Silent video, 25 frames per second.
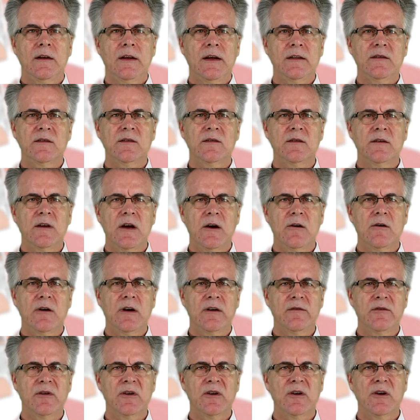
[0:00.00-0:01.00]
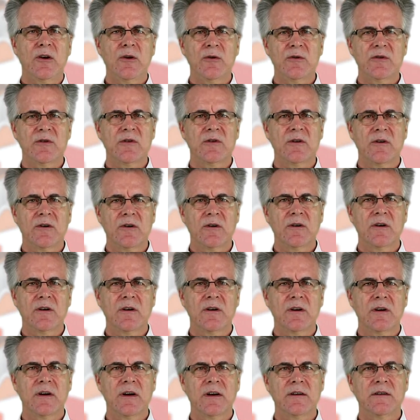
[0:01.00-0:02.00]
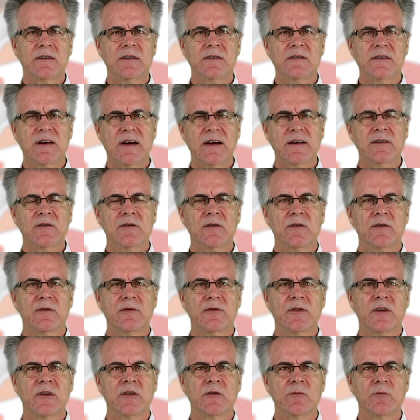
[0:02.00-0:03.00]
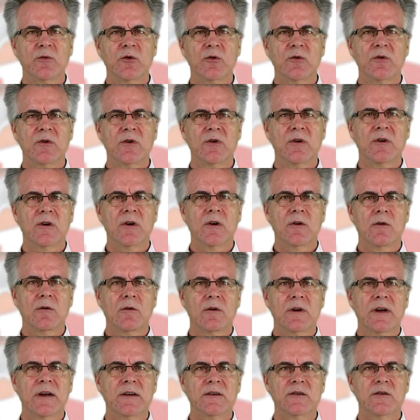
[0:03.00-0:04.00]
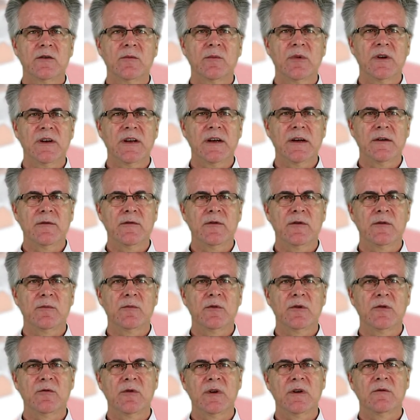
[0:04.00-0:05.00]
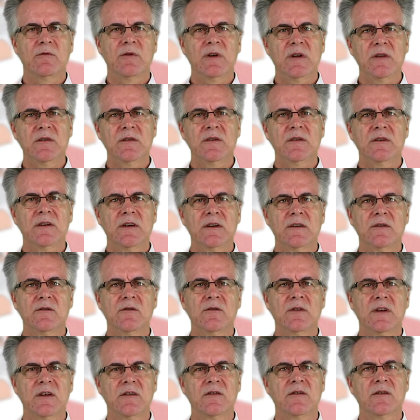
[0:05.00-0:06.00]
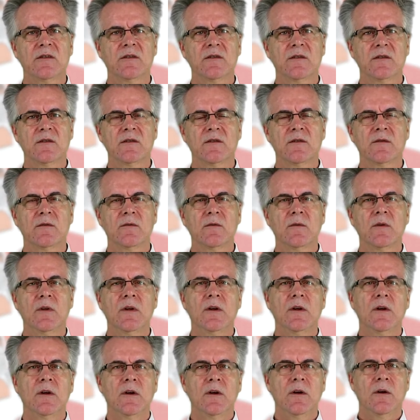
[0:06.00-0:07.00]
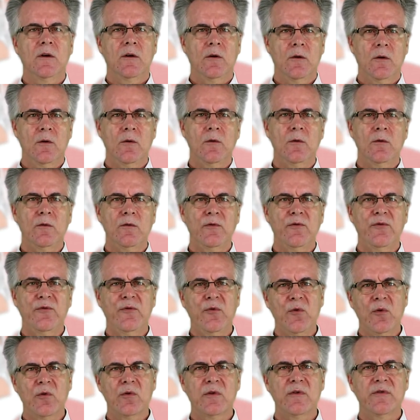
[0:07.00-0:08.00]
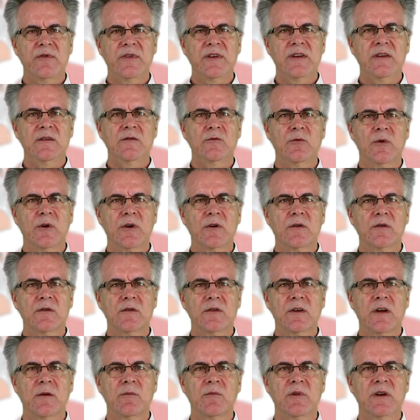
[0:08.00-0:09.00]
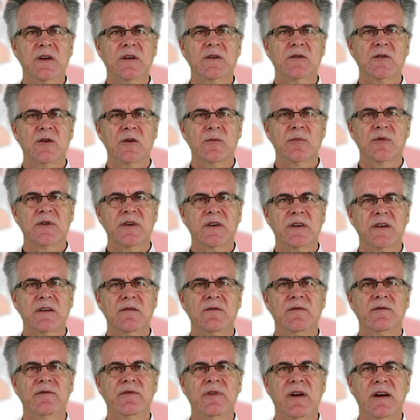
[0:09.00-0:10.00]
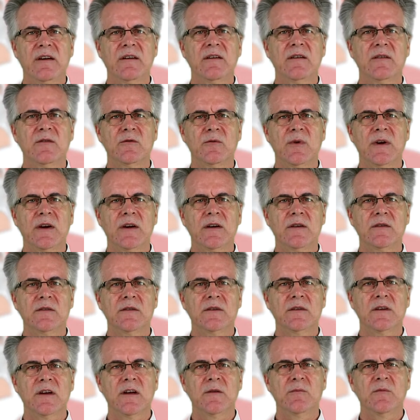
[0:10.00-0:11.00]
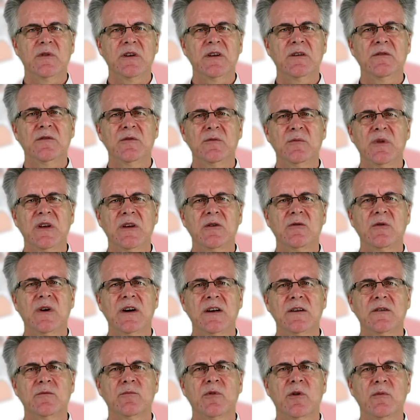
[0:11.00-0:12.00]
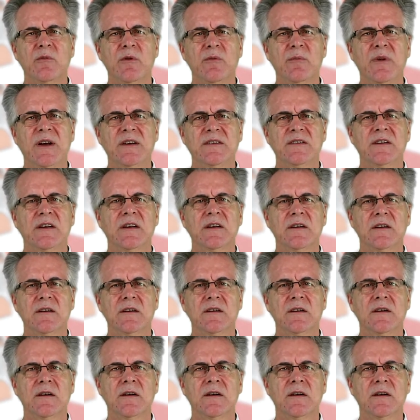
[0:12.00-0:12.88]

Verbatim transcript: Let's now have a closer look at the title of this MOOC, Oriental Beliefs Between Reason and Traditions. All four of these words can be interpreted in various ways and can even be quite problematic.